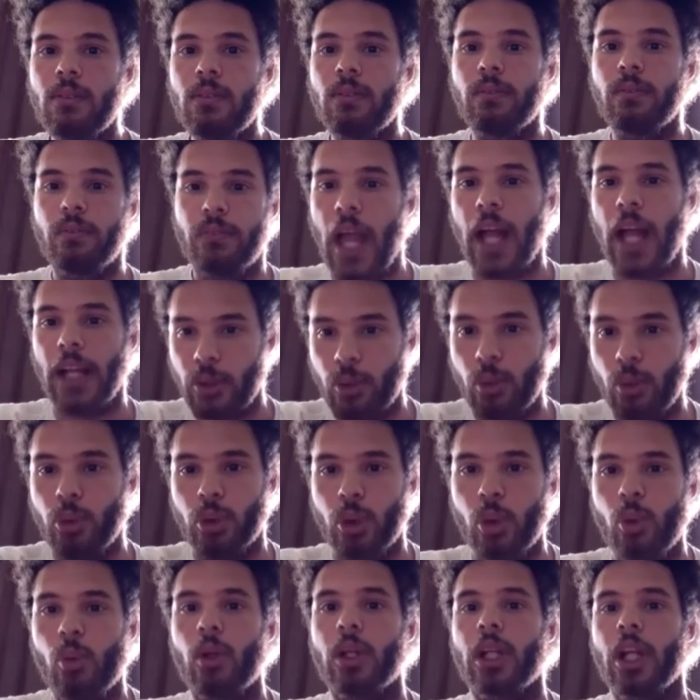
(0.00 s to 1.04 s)
that you
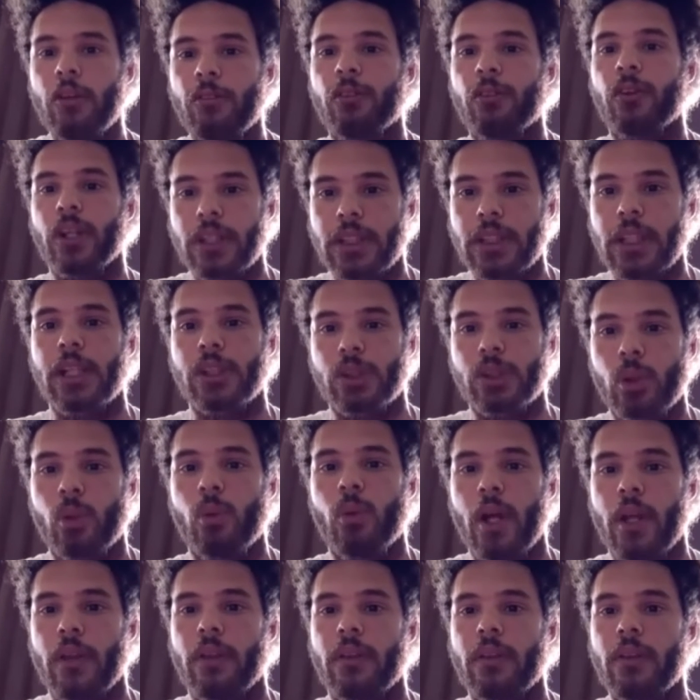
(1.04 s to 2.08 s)
do whatever it takes to
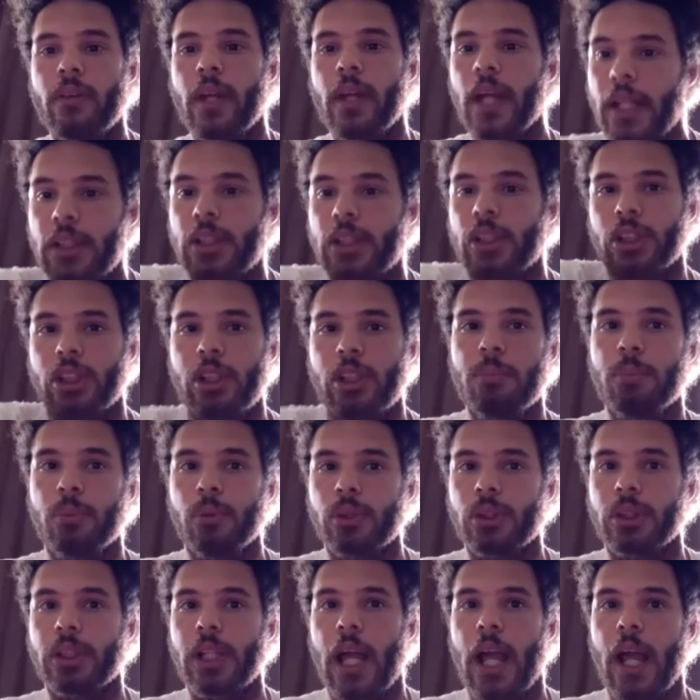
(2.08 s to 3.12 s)
win. It's as simple
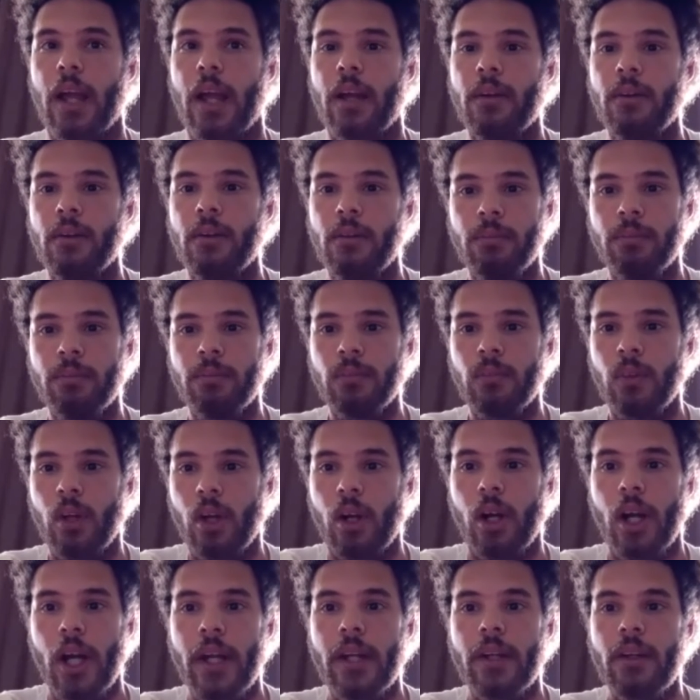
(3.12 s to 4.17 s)
as that. All
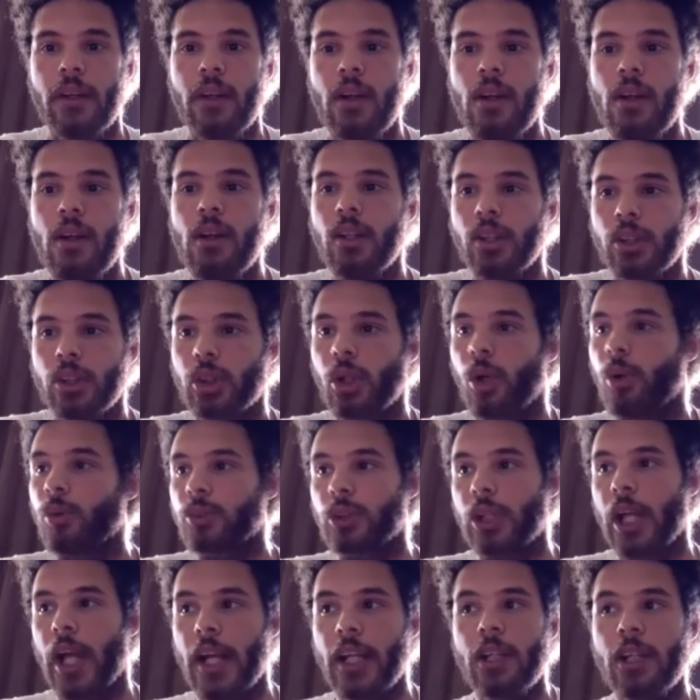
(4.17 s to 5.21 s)
right. So
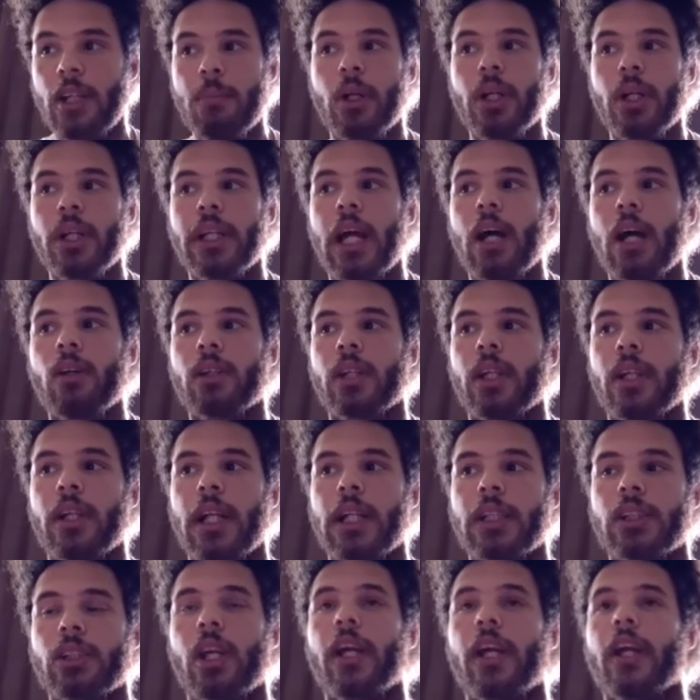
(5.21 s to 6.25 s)
to anybody out there
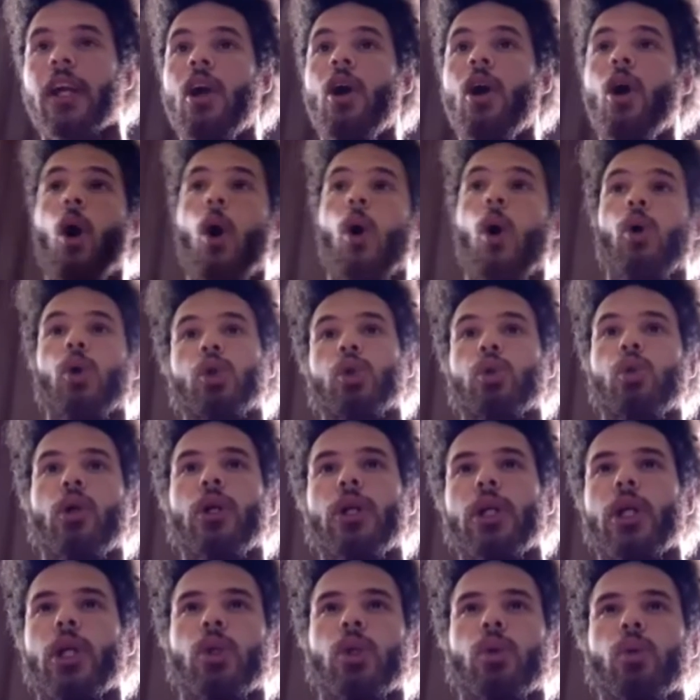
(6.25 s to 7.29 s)
that's like, oh,
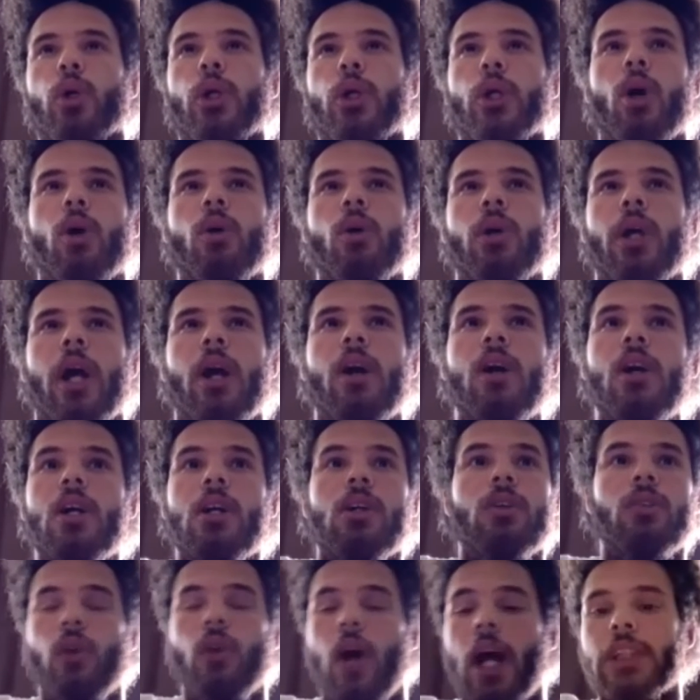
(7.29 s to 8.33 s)
swinging at 3-0 count.
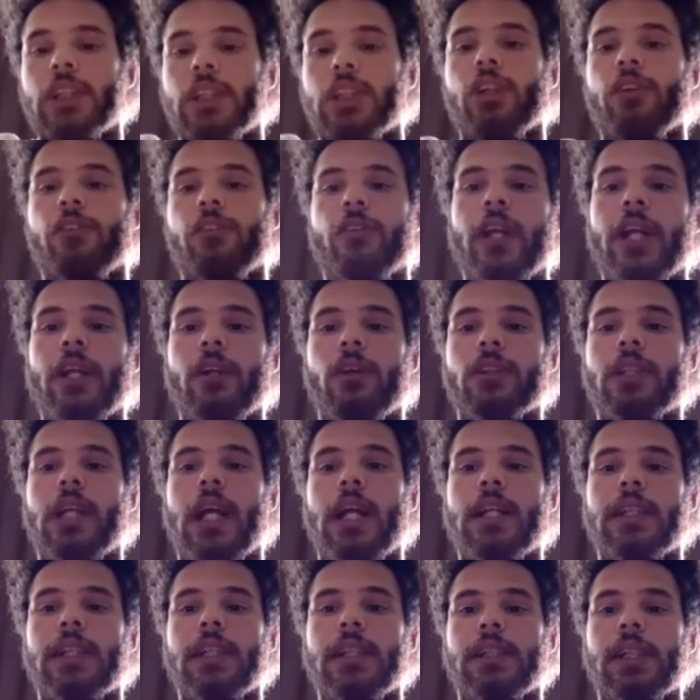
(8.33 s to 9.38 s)
Last year, Fernando
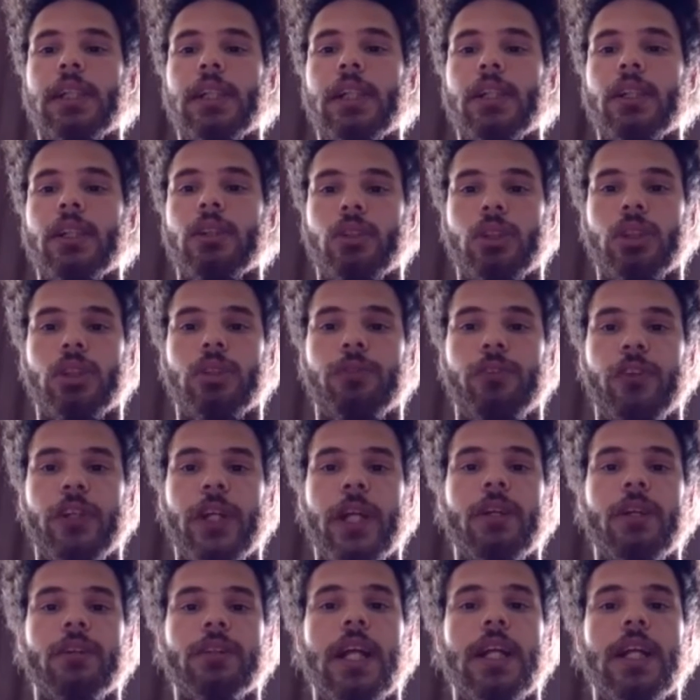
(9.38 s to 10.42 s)
Tatis did
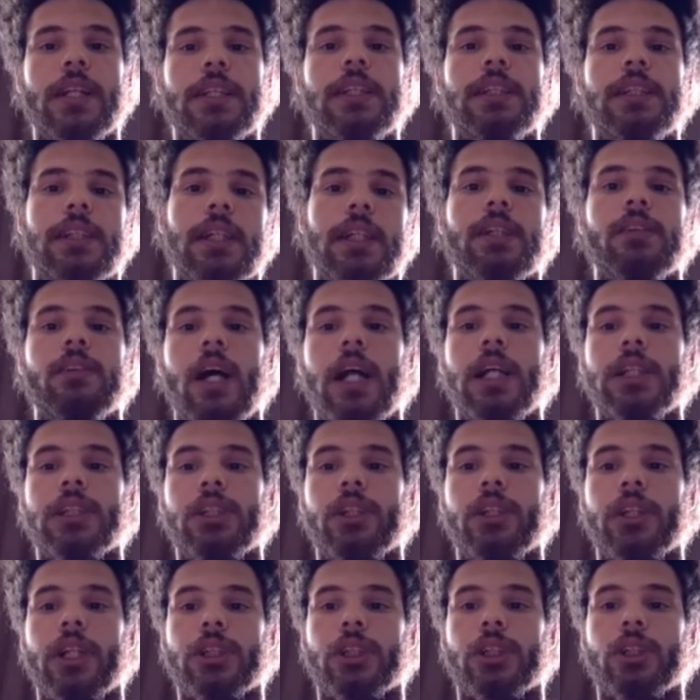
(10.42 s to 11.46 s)
it last
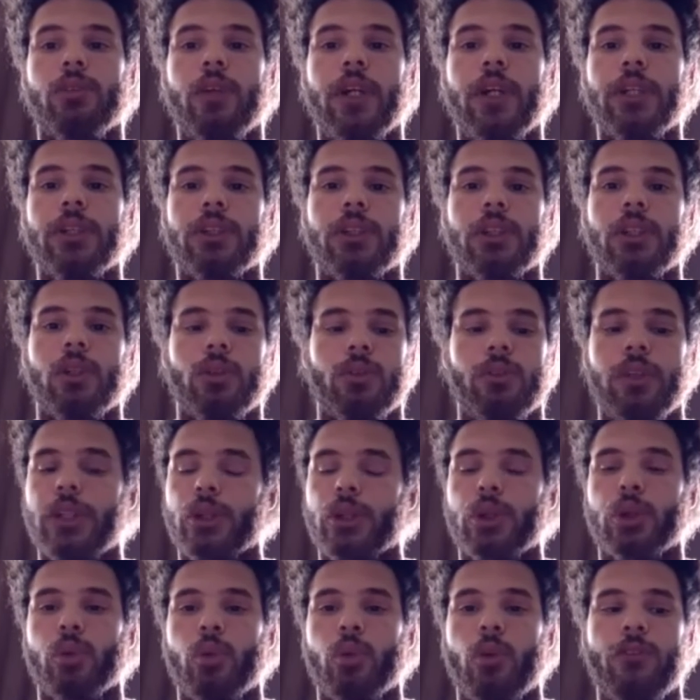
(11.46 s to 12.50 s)
year against the Rangers, and the
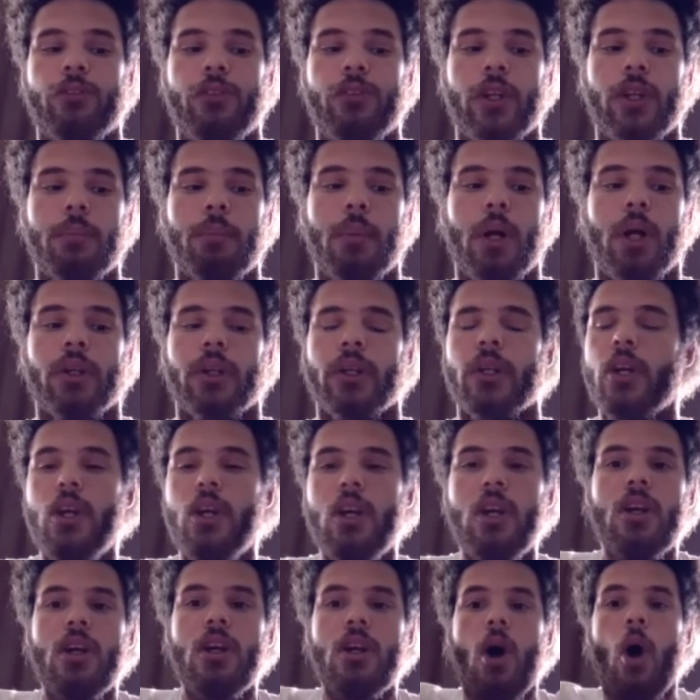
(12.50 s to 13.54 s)
Rangers threw a fit about it.
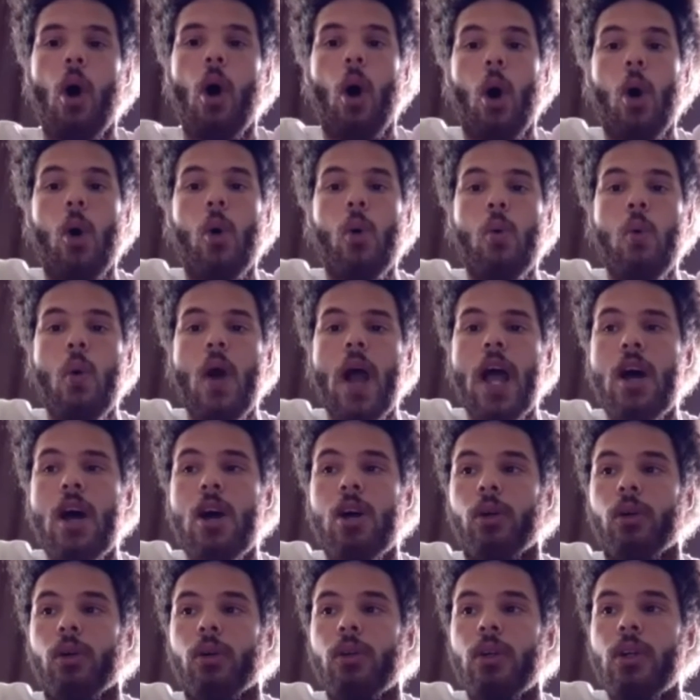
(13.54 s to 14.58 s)
Oh,
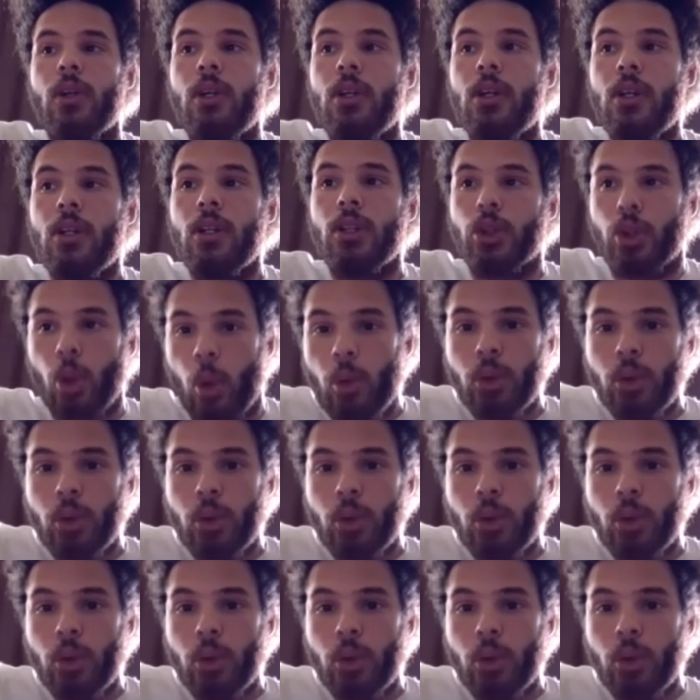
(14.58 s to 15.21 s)
well, don't